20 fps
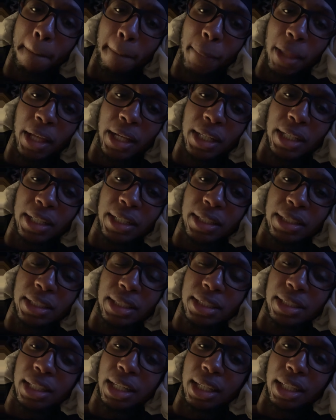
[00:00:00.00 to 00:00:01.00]
And
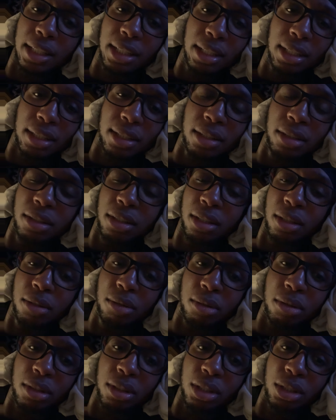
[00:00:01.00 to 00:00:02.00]
she's like, "Look,
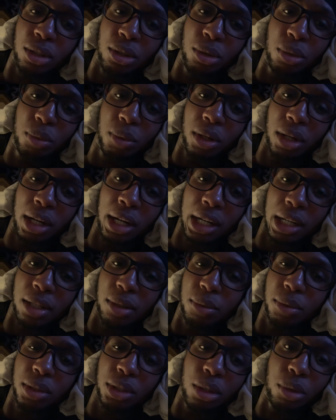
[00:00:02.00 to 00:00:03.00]
you were
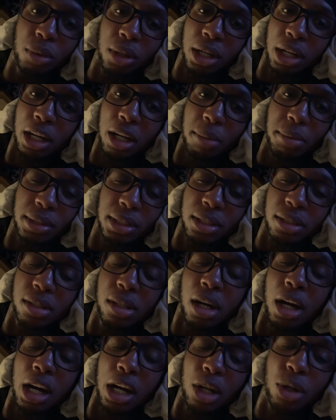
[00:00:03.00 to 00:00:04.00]
awkward. You were opposite
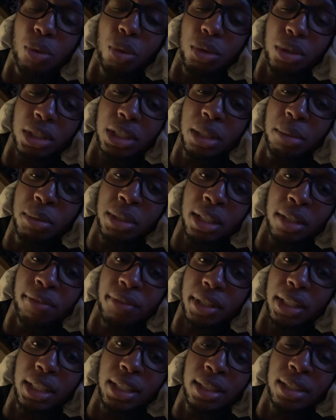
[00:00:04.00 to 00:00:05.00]
awkward subject for
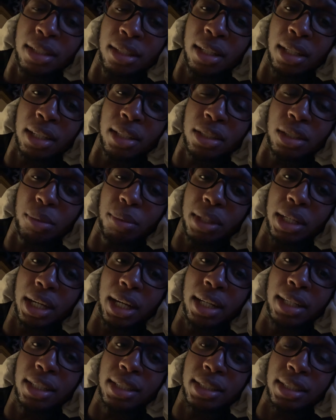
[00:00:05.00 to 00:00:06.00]
Issa and I, so we
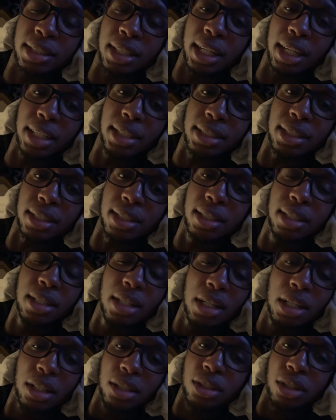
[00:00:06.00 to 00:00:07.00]
kind of just had to
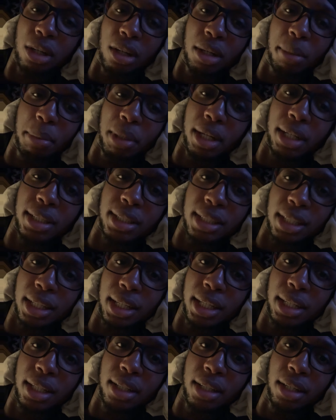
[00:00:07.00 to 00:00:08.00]
talk about it to
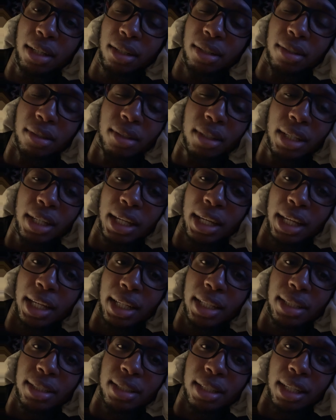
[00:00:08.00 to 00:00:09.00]
let it go." And
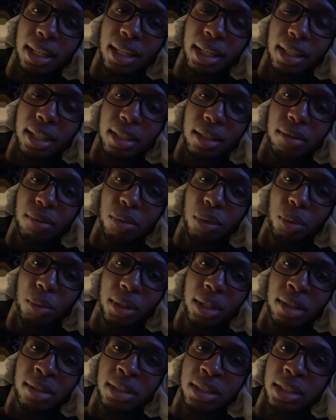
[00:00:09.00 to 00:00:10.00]
he's like, "Well, what
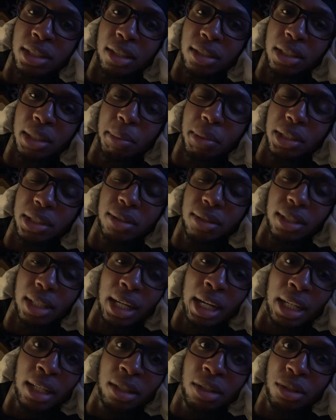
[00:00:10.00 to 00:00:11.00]
else did y'all talk about?" She was like,
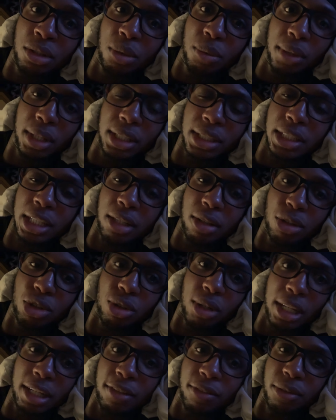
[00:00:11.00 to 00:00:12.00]
"I didn't know you ran
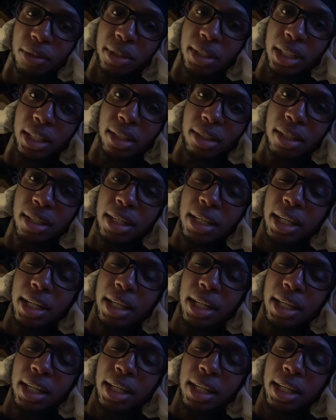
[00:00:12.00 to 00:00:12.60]
track for a year."